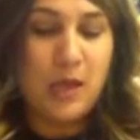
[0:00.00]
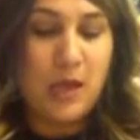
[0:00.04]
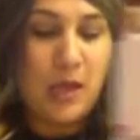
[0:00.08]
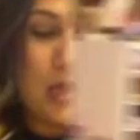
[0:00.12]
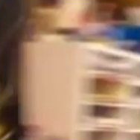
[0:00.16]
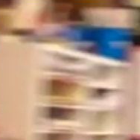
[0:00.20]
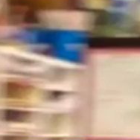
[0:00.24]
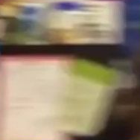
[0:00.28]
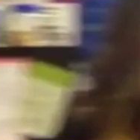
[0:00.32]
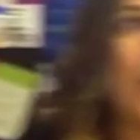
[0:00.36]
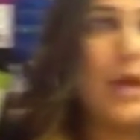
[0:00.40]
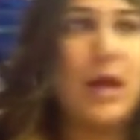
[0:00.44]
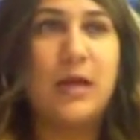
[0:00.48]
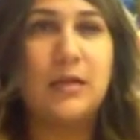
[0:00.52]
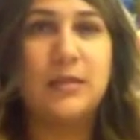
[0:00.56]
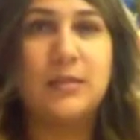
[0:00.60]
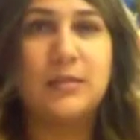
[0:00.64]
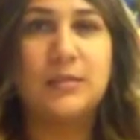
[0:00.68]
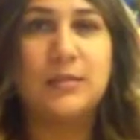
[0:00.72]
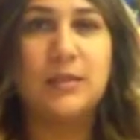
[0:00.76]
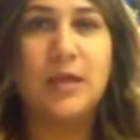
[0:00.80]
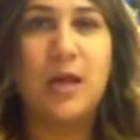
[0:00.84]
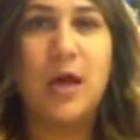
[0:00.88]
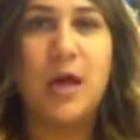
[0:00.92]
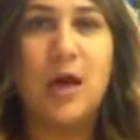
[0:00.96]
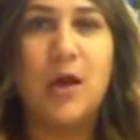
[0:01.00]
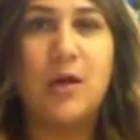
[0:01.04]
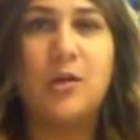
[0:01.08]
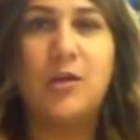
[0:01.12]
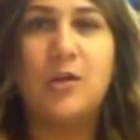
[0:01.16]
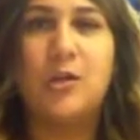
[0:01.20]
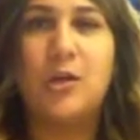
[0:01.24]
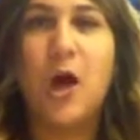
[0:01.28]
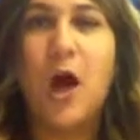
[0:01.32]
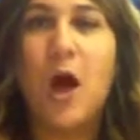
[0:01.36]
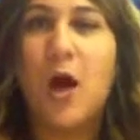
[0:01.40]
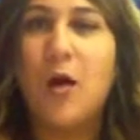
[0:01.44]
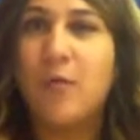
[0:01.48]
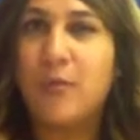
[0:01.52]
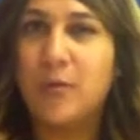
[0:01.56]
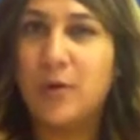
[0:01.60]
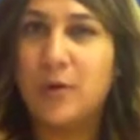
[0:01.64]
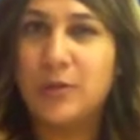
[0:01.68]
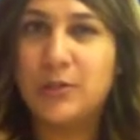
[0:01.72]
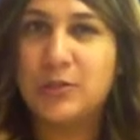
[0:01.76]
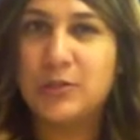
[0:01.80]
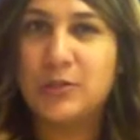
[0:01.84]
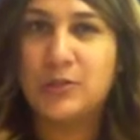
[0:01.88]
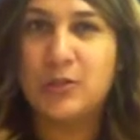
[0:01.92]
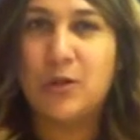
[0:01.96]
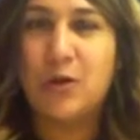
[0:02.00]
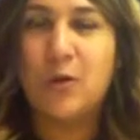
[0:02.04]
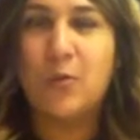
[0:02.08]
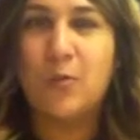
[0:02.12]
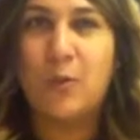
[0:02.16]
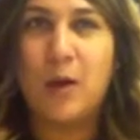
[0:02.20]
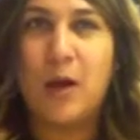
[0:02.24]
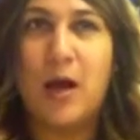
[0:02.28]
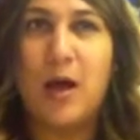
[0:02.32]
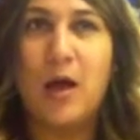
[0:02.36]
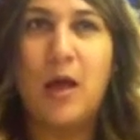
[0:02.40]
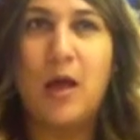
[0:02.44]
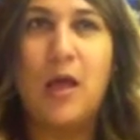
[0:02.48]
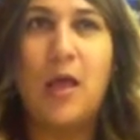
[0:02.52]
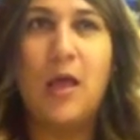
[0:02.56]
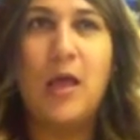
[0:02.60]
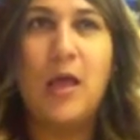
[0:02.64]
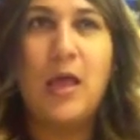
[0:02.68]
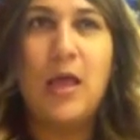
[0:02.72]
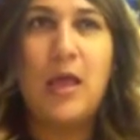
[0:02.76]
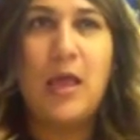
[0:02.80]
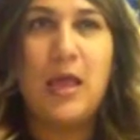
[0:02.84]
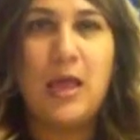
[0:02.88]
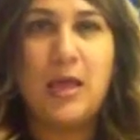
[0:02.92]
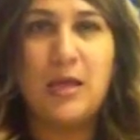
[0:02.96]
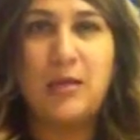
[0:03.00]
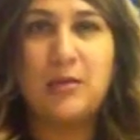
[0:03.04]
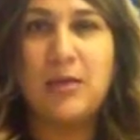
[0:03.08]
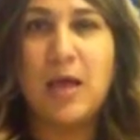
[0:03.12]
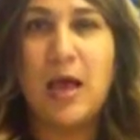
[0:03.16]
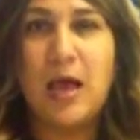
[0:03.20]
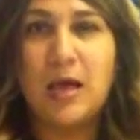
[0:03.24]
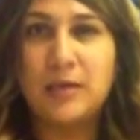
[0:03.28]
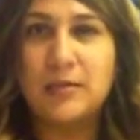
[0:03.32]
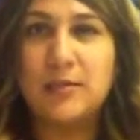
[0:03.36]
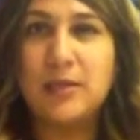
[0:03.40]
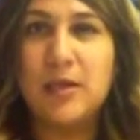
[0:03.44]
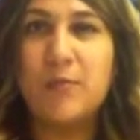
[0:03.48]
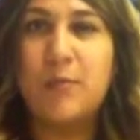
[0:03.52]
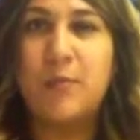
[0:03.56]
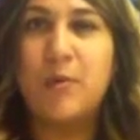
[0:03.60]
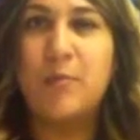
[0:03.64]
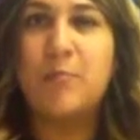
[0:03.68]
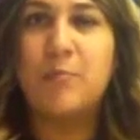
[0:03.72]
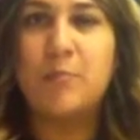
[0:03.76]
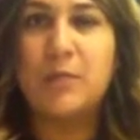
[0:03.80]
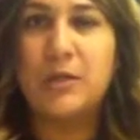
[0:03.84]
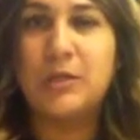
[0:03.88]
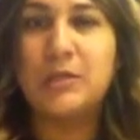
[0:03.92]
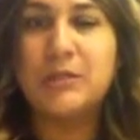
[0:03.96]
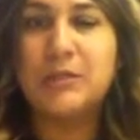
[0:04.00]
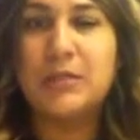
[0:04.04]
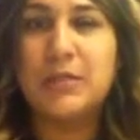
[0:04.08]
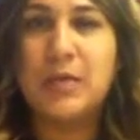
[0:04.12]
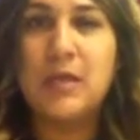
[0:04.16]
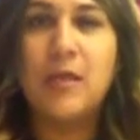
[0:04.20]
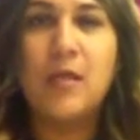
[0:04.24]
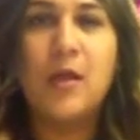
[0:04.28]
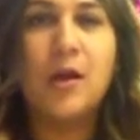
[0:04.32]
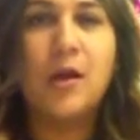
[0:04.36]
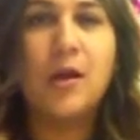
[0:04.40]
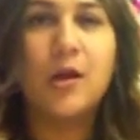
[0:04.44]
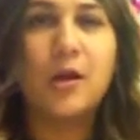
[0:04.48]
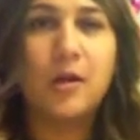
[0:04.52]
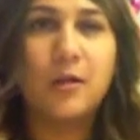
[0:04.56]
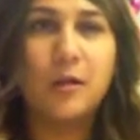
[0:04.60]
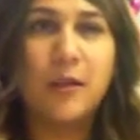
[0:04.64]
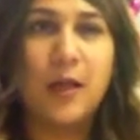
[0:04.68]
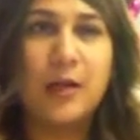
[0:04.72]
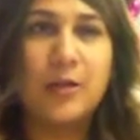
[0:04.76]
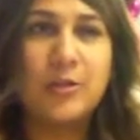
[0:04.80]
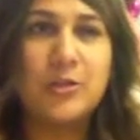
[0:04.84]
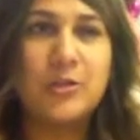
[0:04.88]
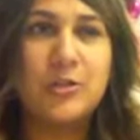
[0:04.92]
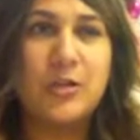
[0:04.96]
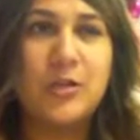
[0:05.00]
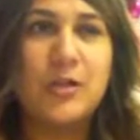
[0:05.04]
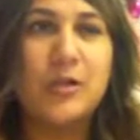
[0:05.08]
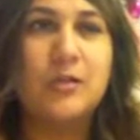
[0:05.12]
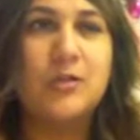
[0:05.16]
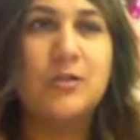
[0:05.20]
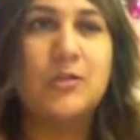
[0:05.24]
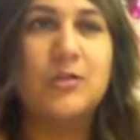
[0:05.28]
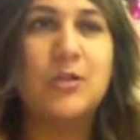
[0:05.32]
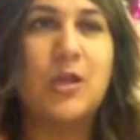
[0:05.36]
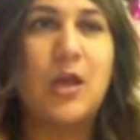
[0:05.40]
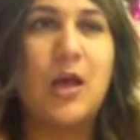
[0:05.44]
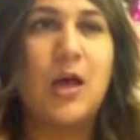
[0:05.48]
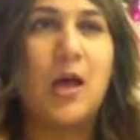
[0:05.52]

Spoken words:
What has not worked so well is as they were building their collections,